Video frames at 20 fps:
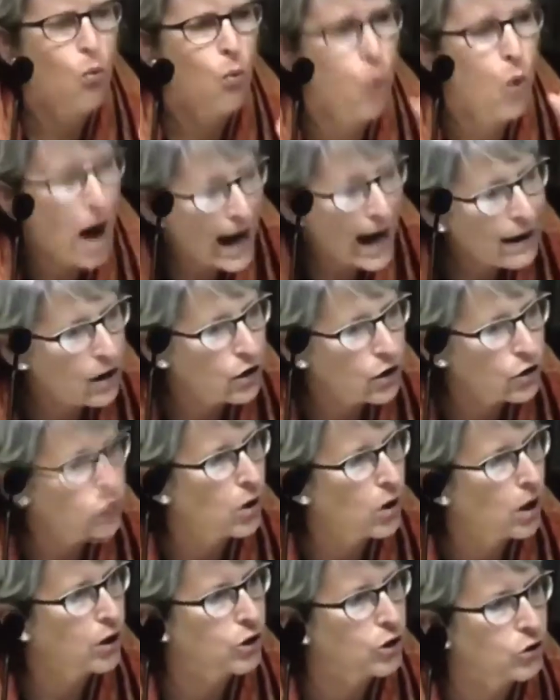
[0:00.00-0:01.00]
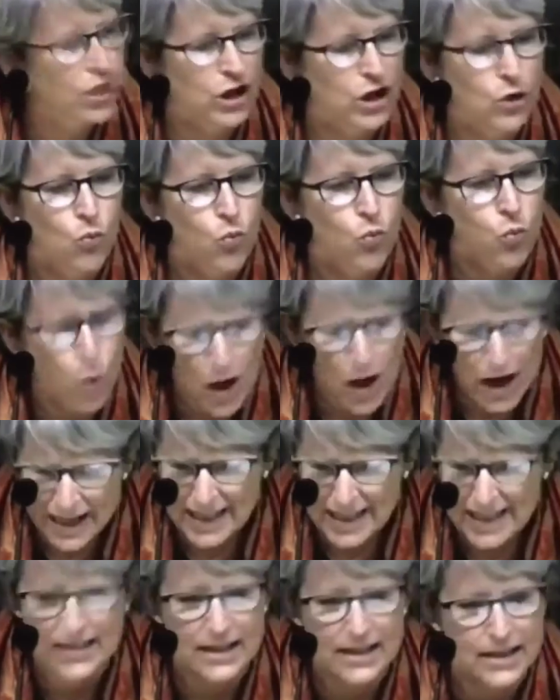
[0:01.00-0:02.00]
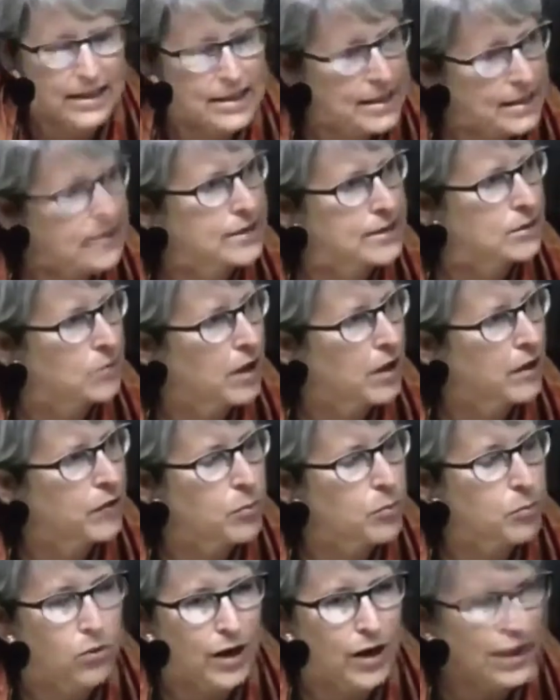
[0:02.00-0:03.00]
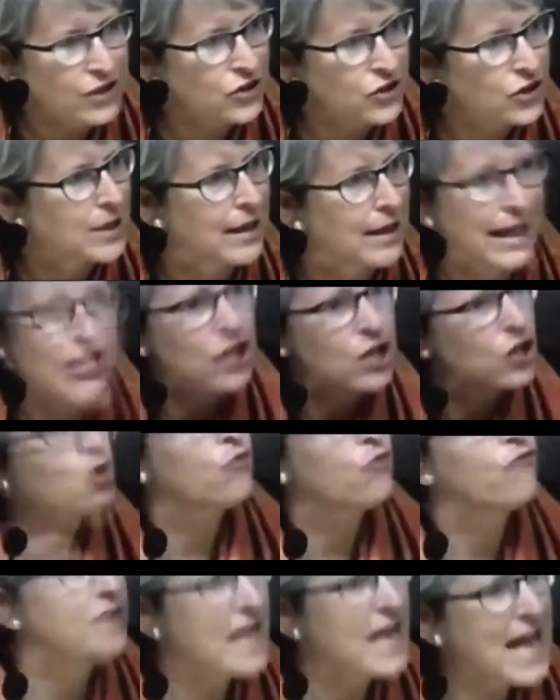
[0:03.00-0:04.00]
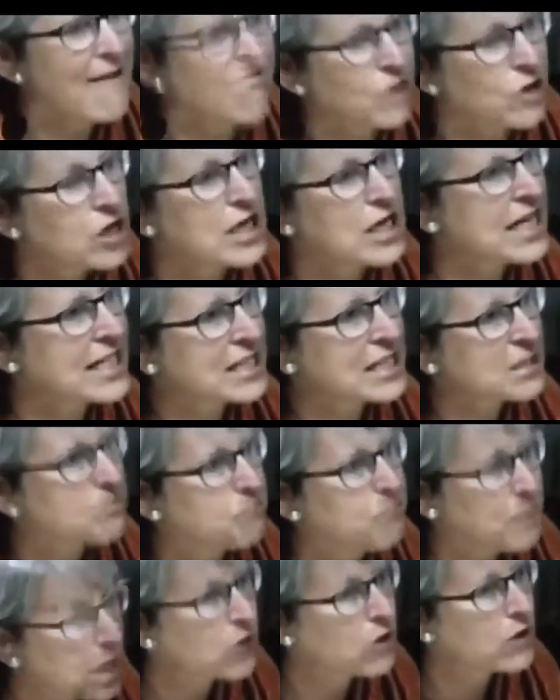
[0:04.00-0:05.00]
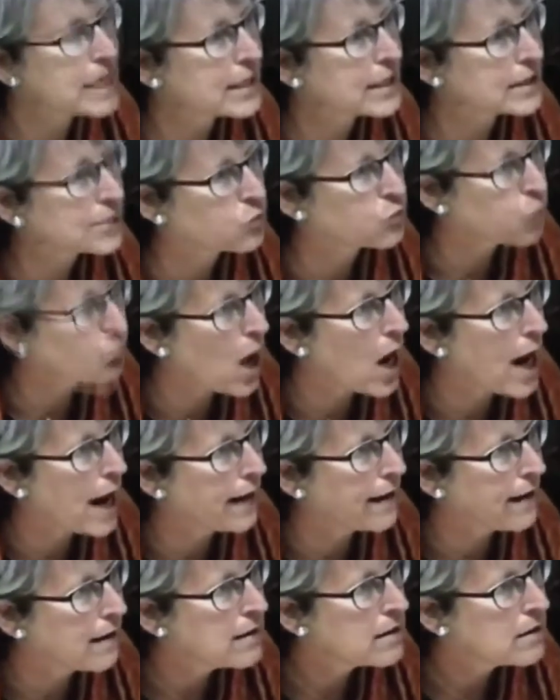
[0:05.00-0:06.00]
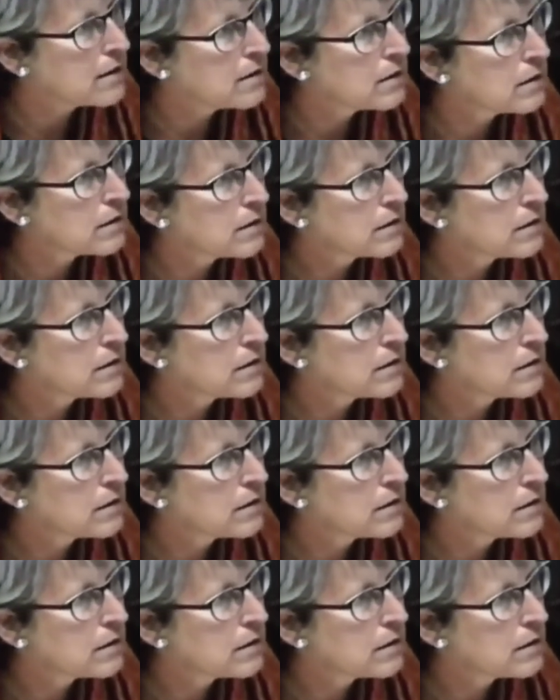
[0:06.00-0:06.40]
Why are you arguing what is a system of oppression? You've never experienced one. Mm-hmm.